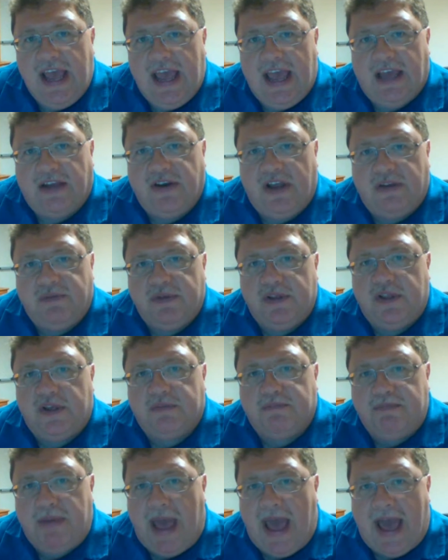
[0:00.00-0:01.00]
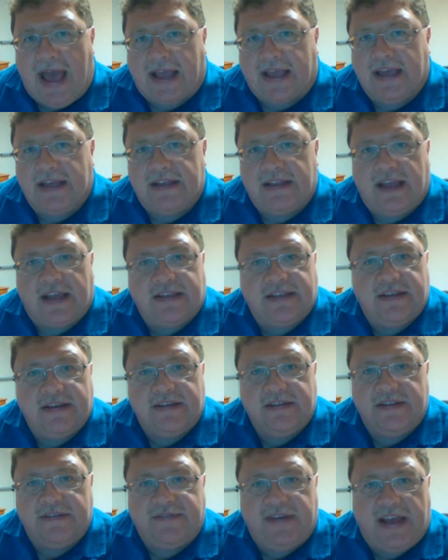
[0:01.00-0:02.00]
And we look back at like
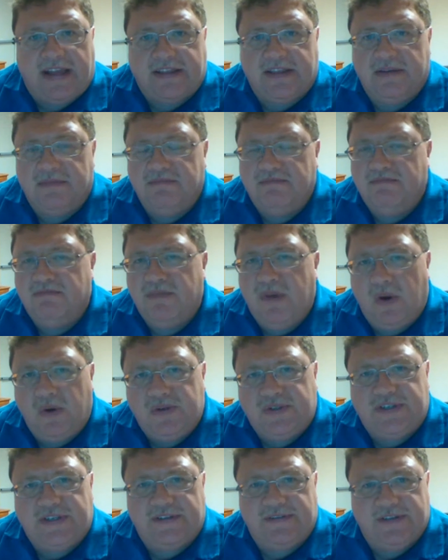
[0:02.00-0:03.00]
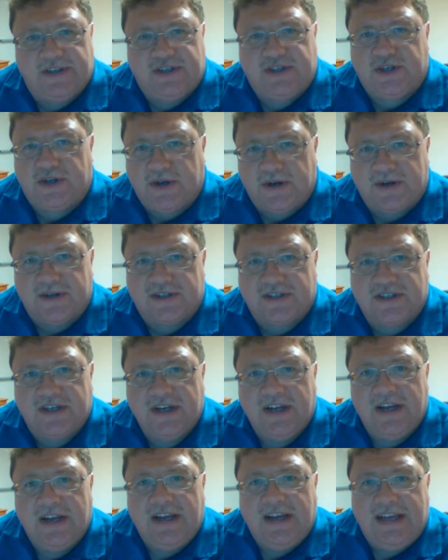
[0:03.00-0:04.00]
the fact that most of the church
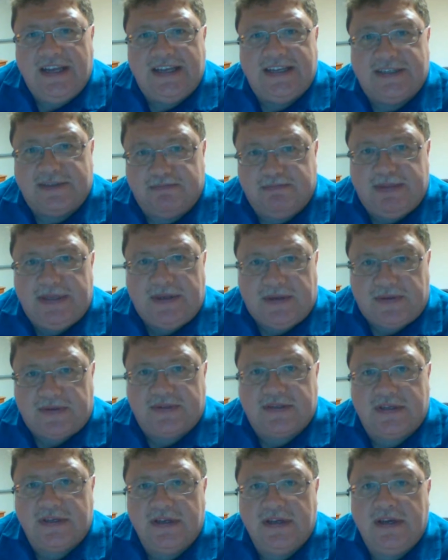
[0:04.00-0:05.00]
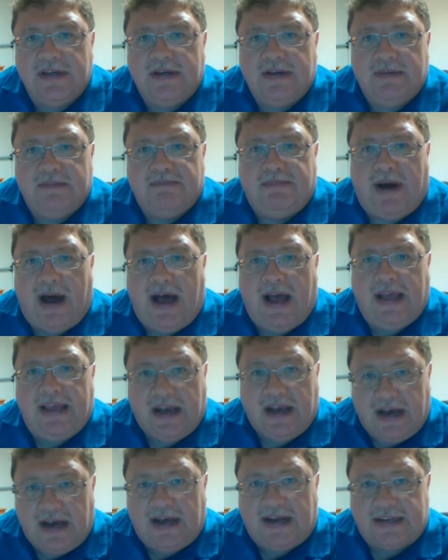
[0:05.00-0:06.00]
is built by
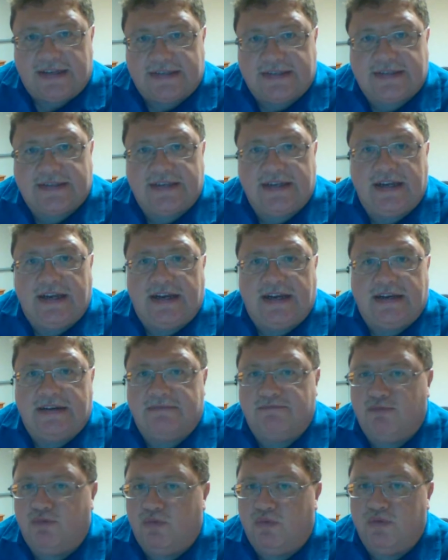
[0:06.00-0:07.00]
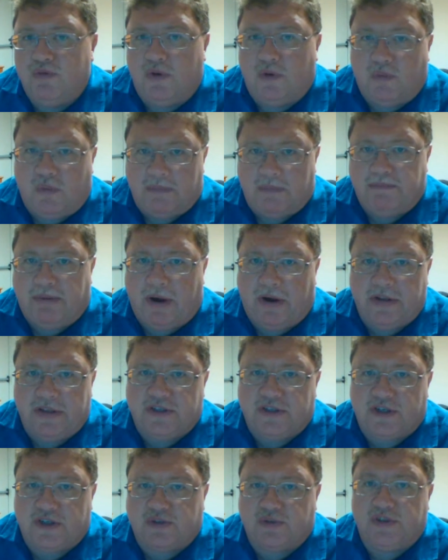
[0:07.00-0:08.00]
us. The one part of
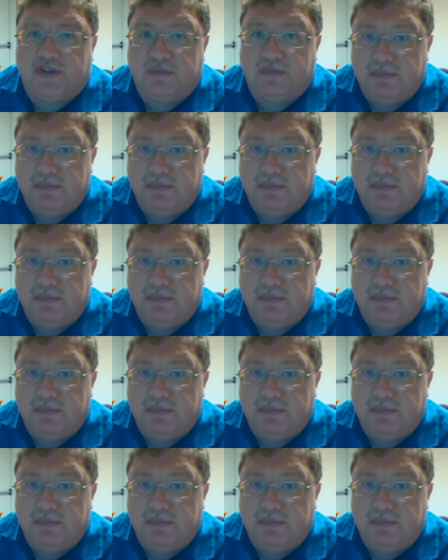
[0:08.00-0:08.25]
the church was